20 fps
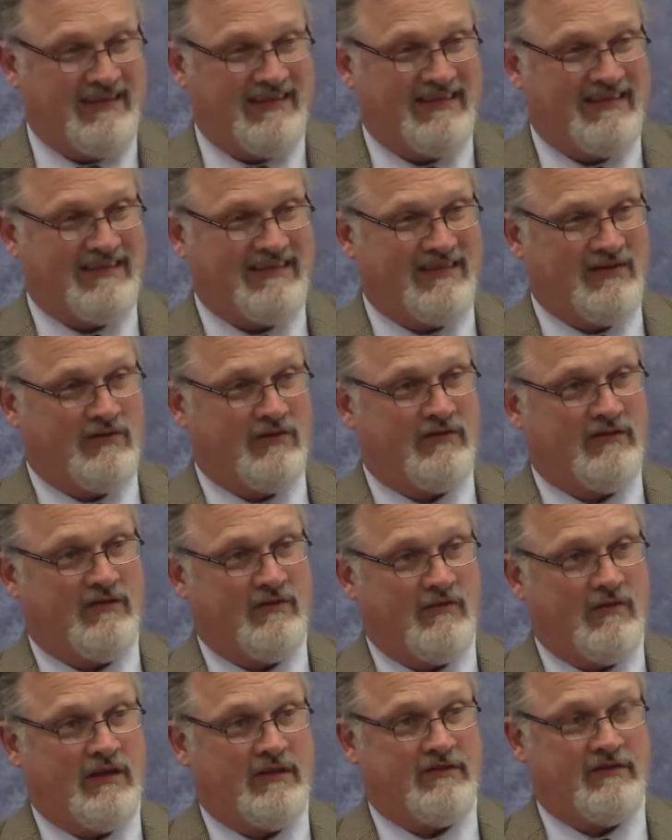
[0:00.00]
and seriously
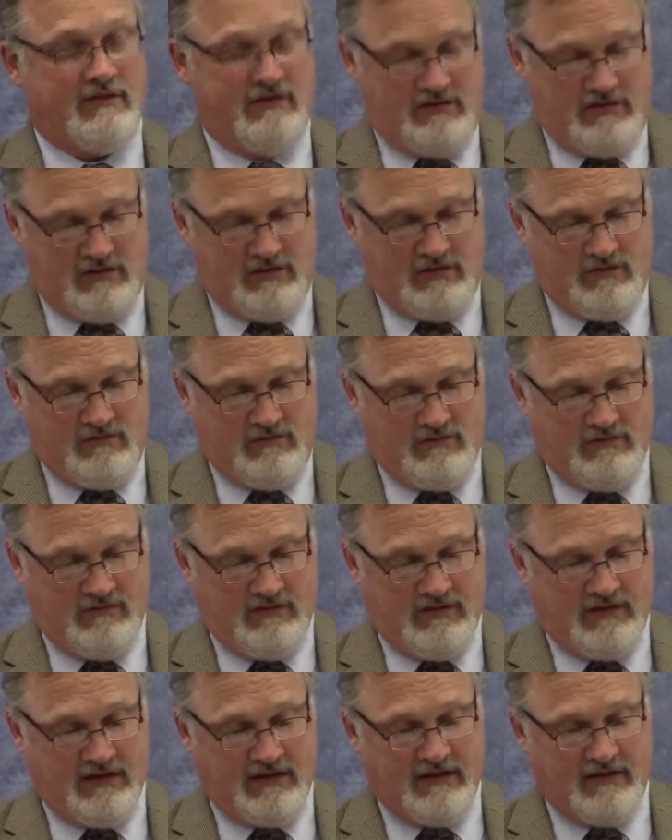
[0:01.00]
wants to know
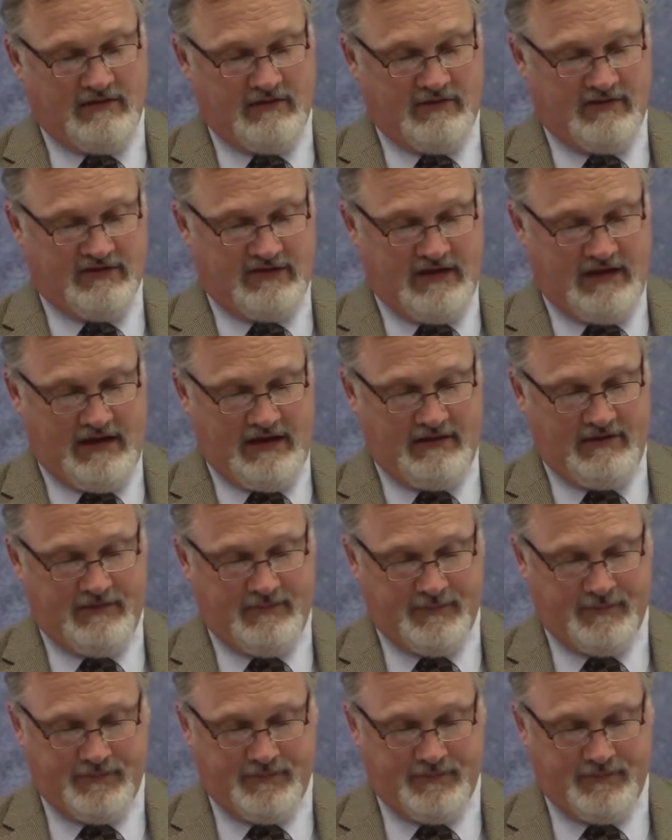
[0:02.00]
and understand,